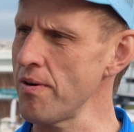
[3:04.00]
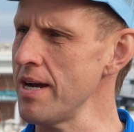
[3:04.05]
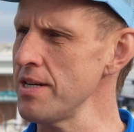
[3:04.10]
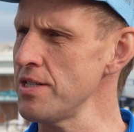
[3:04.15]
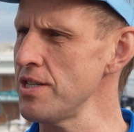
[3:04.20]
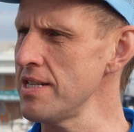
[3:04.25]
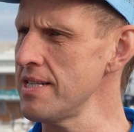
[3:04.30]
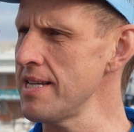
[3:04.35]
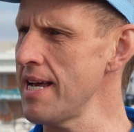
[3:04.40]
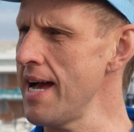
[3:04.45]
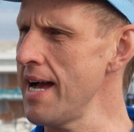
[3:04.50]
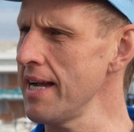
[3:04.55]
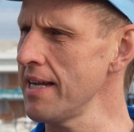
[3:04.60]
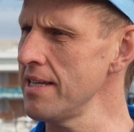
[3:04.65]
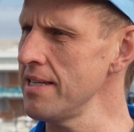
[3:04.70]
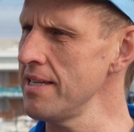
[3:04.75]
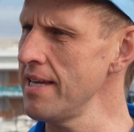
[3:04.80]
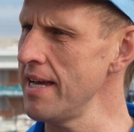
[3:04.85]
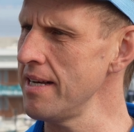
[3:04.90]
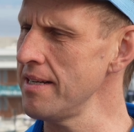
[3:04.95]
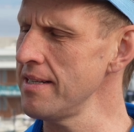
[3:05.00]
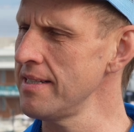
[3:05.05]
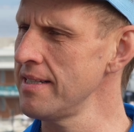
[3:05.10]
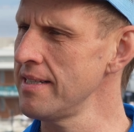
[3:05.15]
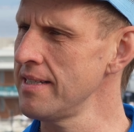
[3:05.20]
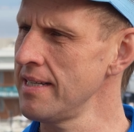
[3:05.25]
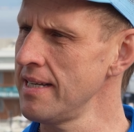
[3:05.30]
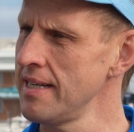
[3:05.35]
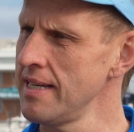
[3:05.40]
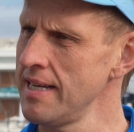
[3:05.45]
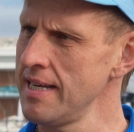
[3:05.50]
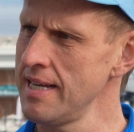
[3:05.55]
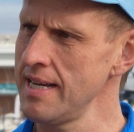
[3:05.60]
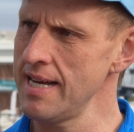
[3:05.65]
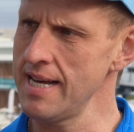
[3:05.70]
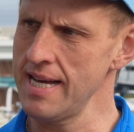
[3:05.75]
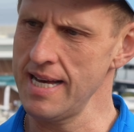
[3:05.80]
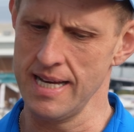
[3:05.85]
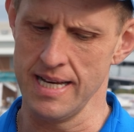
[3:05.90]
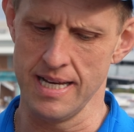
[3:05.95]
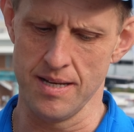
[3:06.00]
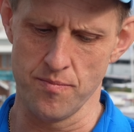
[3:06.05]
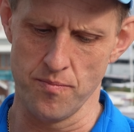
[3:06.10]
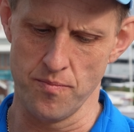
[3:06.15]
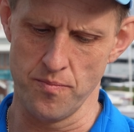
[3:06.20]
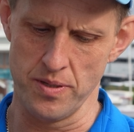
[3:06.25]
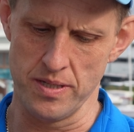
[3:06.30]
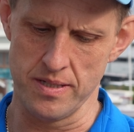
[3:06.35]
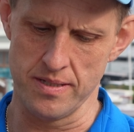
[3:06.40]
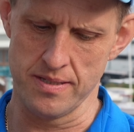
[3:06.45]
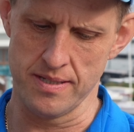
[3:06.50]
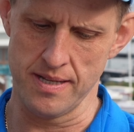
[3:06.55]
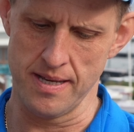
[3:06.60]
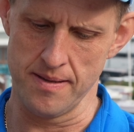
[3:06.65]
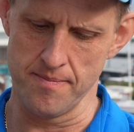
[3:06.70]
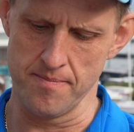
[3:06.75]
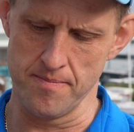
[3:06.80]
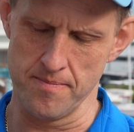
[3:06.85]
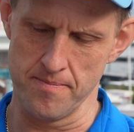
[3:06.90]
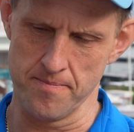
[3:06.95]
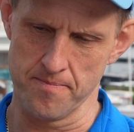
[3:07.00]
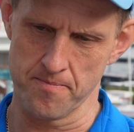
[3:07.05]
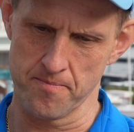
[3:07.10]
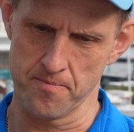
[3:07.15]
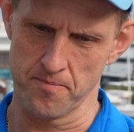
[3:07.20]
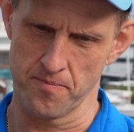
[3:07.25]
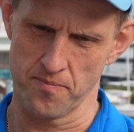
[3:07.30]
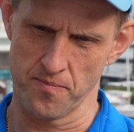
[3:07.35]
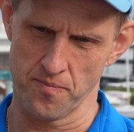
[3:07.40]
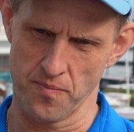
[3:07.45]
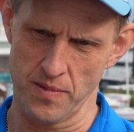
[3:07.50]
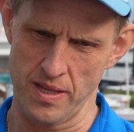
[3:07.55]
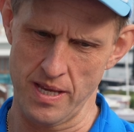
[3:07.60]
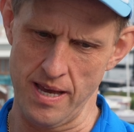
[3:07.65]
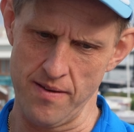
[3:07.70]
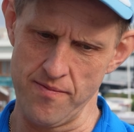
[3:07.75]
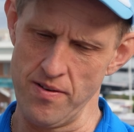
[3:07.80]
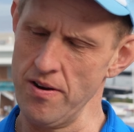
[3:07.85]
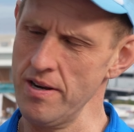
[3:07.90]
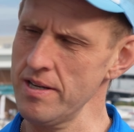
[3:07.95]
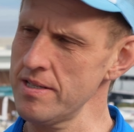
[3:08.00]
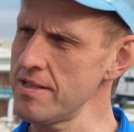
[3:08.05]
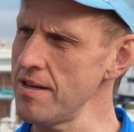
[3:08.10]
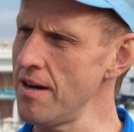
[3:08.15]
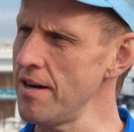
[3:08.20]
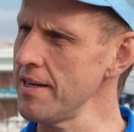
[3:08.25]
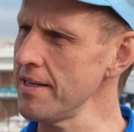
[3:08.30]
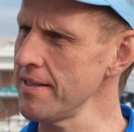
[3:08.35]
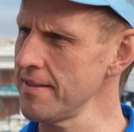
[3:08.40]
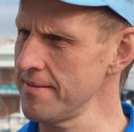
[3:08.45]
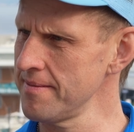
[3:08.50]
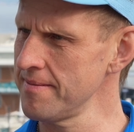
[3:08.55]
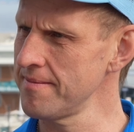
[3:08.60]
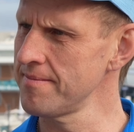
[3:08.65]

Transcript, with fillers: exploration target. target yet. Um, but um, yeah, very exciting.